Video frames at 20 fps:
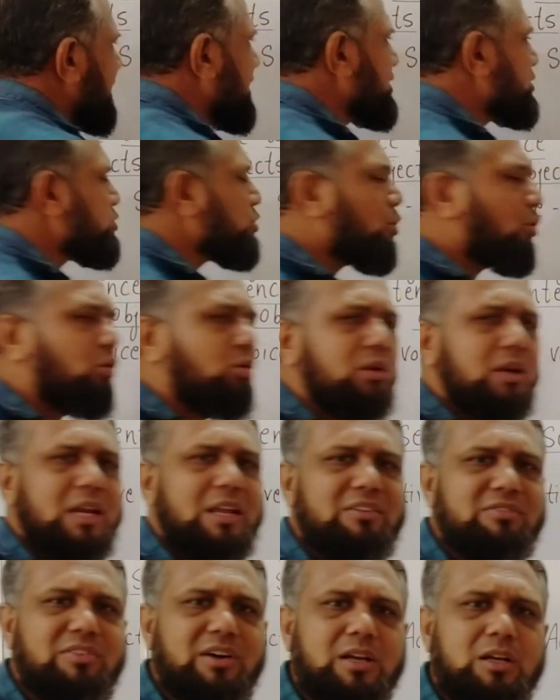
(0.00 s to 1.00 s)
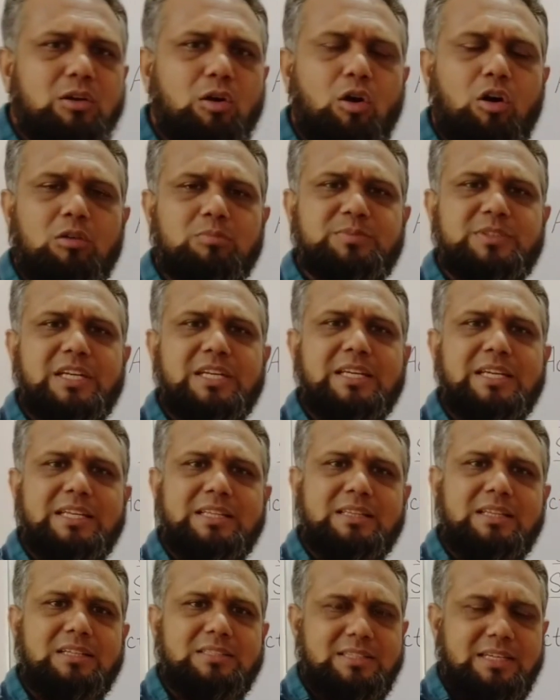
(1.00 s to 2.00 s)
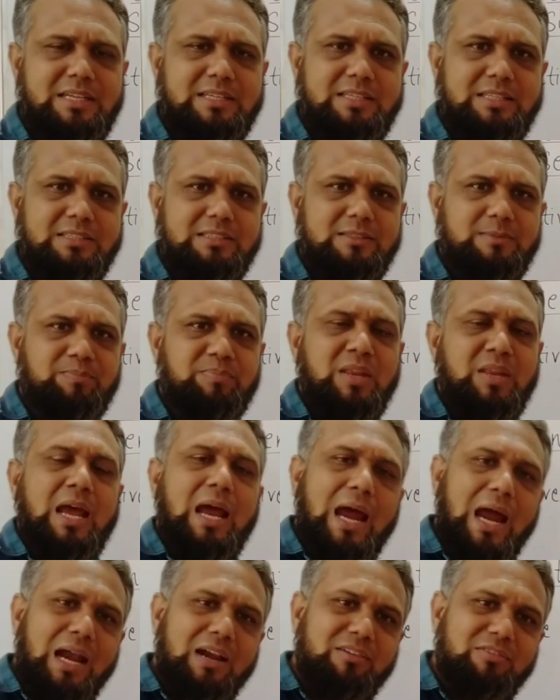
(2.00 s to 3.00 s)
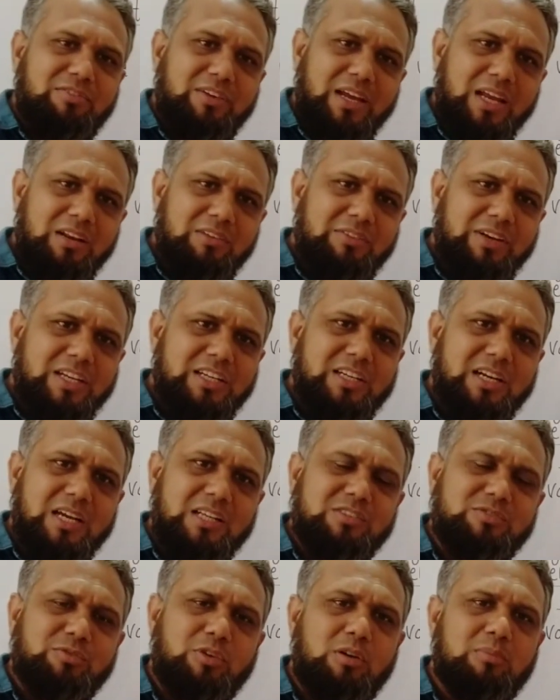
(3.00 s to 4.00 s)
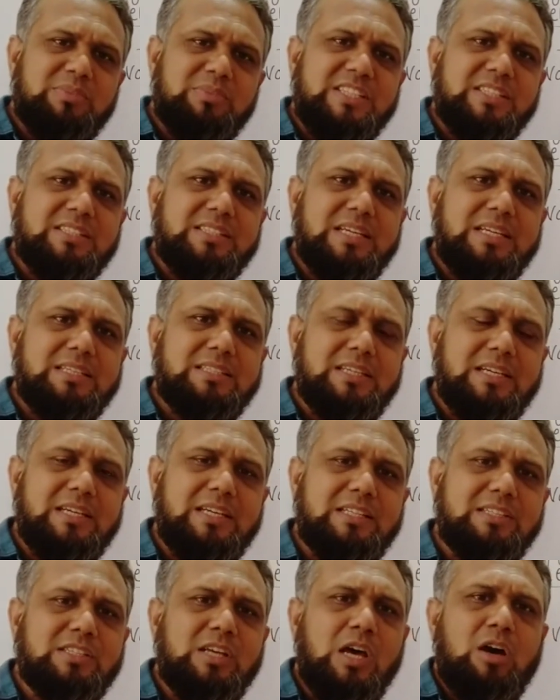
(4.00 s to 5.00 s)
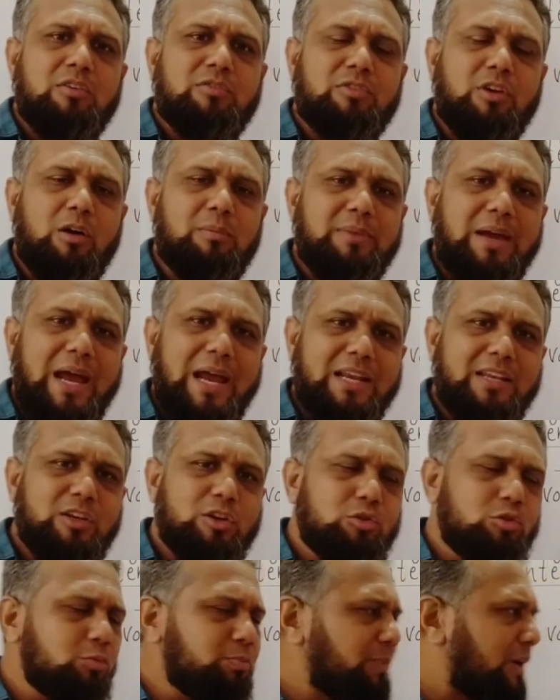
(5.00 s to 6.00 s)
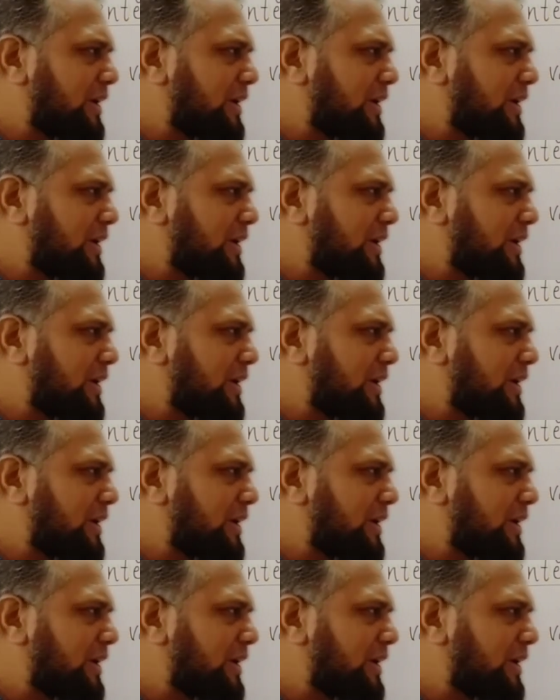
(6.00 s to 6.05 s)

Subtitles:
is only one object in the sentence, and when we transform this sentence from active to